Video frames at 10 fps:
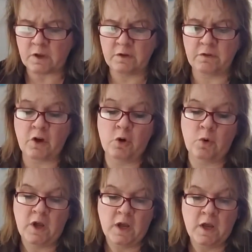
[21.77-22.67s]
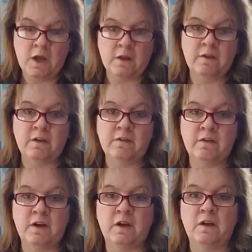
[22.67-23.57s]
So this
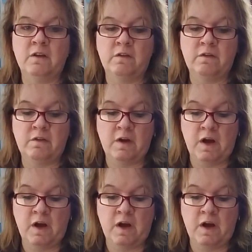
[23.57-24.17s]
is